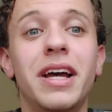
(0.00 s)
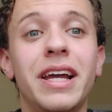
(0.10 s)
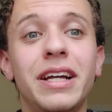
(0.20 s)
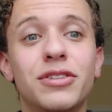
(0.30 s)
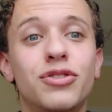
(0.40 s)

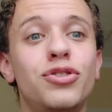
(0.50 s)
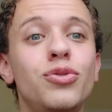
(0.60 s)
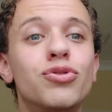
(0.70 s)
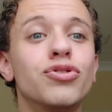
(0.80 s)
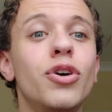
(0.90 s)
It's too
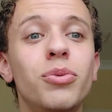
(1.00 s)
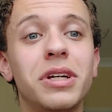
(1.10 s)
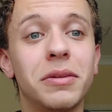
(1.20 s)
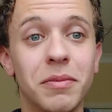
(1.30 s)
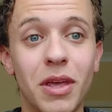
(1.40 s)

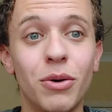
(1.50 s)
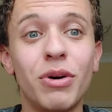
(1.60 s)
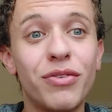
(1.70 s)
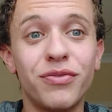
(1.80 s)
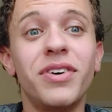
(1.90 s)
snowy, we're
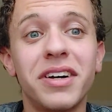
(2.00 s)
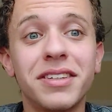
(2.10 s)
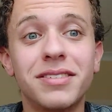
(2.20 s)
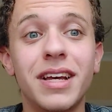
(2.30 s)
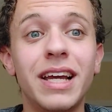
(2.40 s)

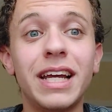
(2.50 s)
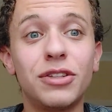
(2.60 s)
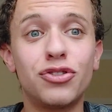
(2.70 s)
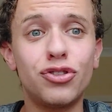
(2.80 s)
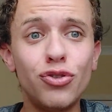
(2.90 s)
fucked.
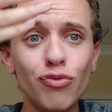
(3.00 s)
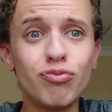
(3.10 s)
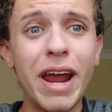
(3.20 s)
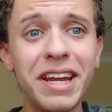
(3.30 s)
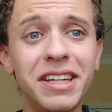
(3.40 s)
It's too
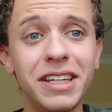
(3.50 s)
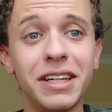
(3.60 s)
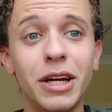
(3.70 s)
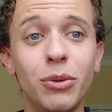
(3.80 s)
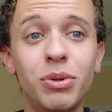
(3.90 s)

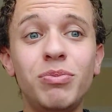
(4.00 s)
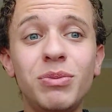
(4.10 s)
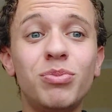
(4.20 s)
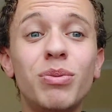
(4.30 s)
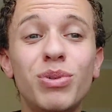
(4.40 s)
rainy,
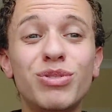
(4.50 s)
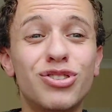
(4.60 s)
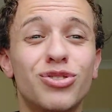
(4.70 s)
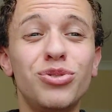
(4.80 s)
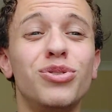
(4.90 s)
we're
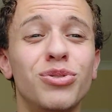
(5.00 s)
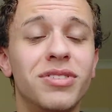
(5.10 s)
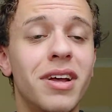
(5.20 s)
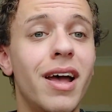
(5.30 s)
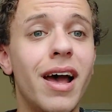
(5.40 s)

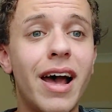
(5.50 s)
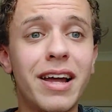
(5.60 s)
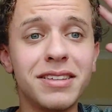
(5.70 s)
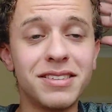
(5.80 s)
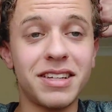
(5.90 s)
screwed.
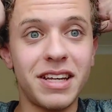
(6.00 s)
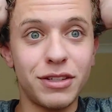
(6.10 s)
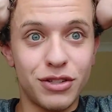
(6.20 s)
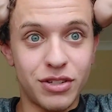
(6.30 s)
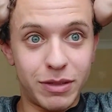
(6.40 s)
And
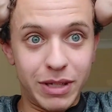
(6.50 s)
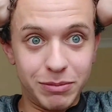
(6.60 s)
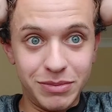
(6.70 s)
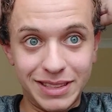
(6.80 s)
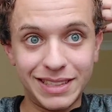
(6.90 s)

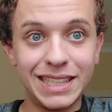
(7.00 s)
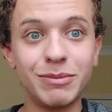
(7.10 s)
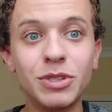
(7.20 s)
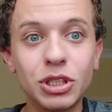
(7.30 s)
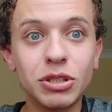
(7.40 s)

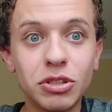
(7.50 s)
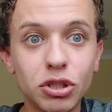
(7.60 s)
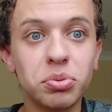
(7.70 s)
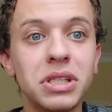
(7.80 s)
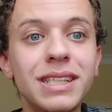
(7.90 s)
I'm
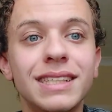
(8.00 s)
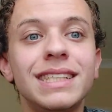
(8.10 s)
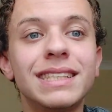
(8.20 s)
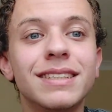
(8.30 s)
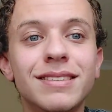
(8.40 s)
crazy
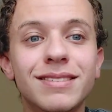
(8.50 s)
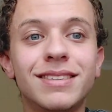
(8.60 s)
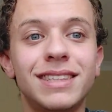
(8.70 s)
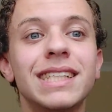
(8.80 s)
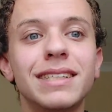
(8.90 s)

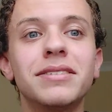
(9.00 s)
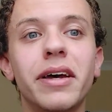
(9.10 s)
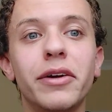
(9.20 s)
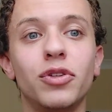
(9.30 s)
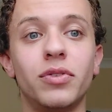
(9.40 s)
sick and
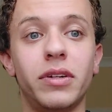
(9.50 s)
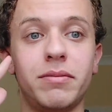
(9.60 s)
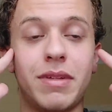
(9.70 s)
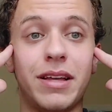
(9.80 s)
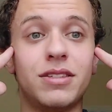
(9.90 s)
tired of it,
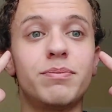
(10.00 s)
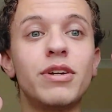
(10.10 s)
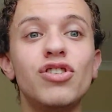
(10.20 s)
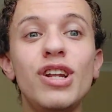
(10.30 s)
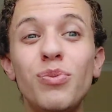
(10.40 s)

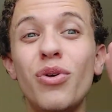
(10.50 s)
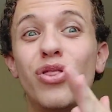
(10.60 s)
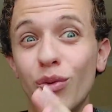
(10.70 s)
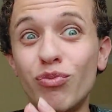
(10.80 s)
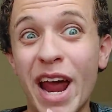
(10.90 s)
especially with
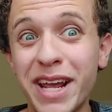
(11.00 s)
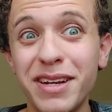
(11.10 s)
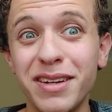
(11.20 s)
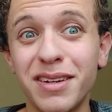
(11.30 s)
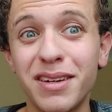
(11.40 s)
the rain.